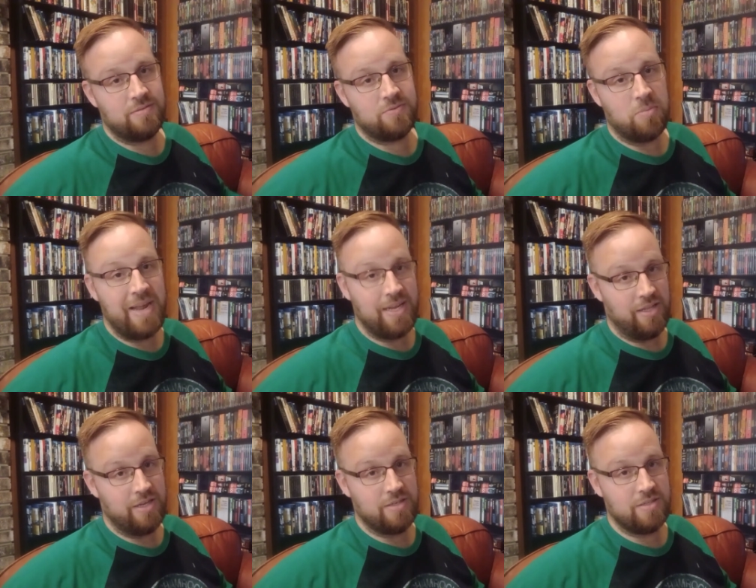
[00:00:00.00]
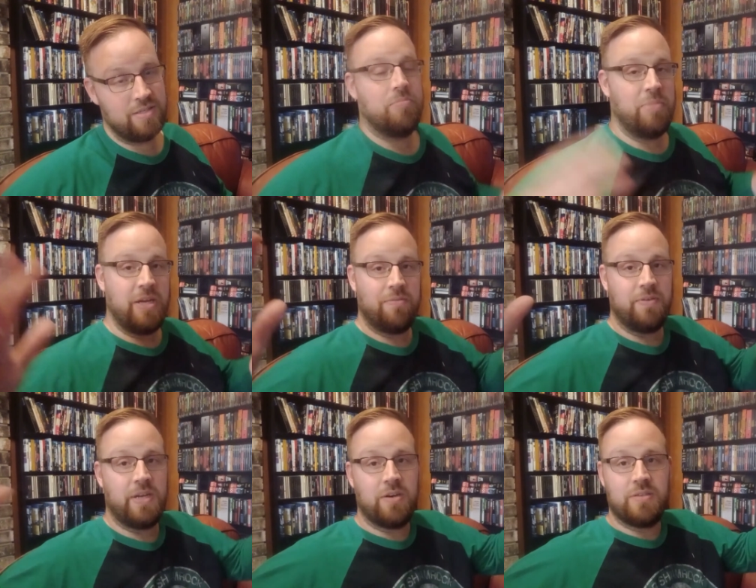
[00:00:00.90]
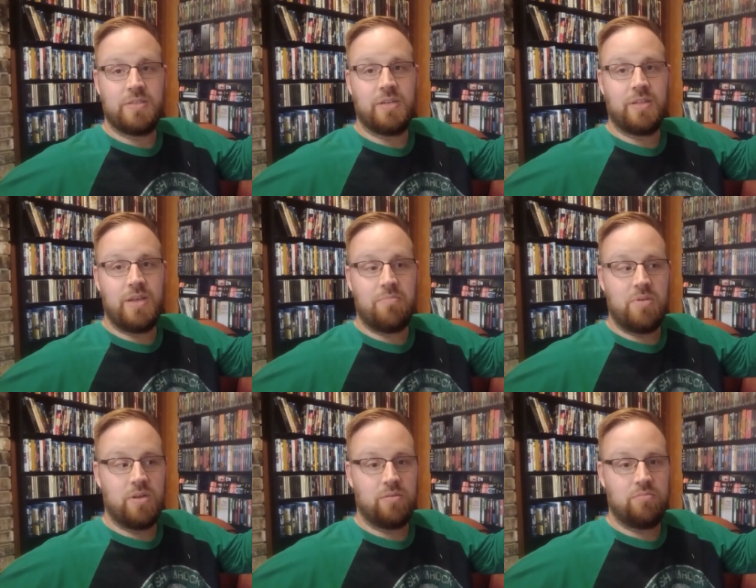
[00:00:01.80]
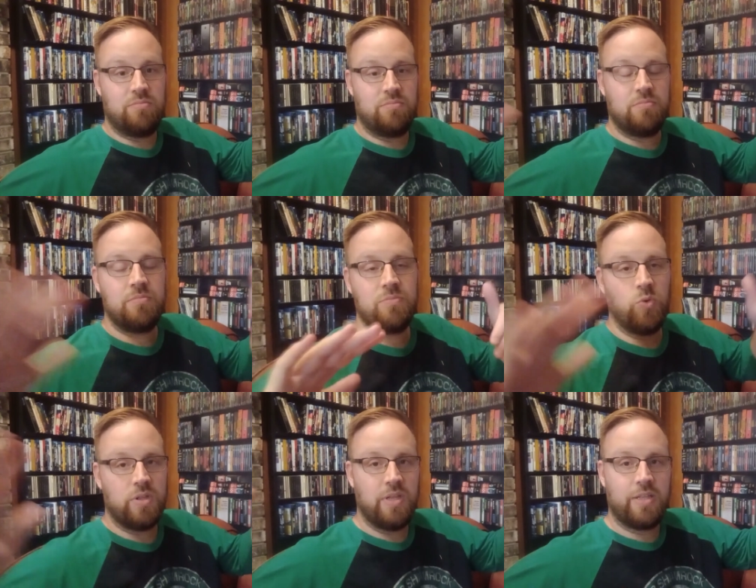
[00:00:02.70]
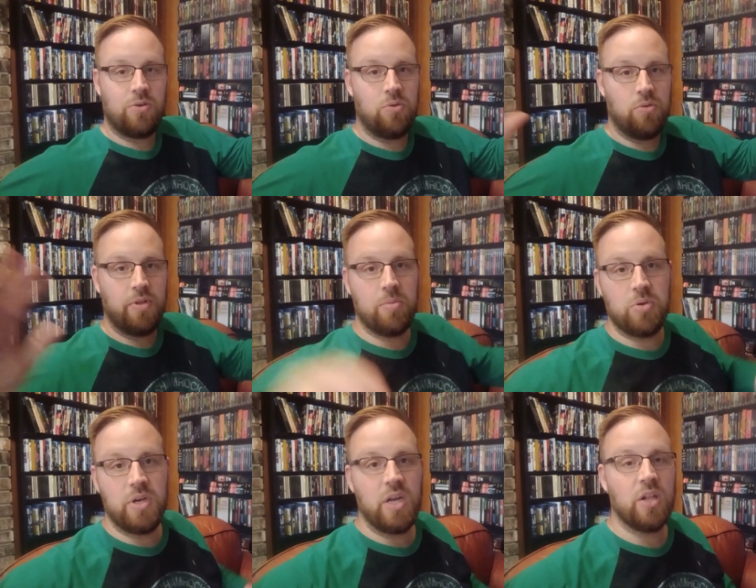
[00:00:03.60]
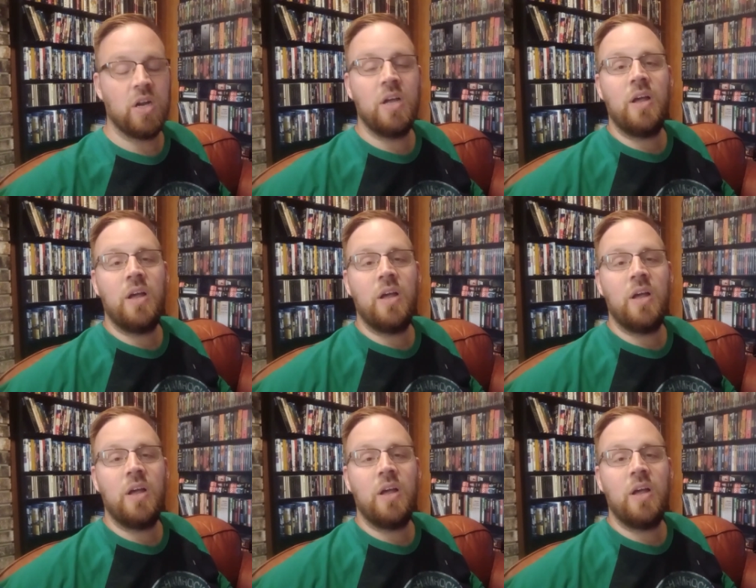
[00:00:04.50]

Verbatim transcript: from Aliens. A big figure. It's like that big with like the whole thing put together.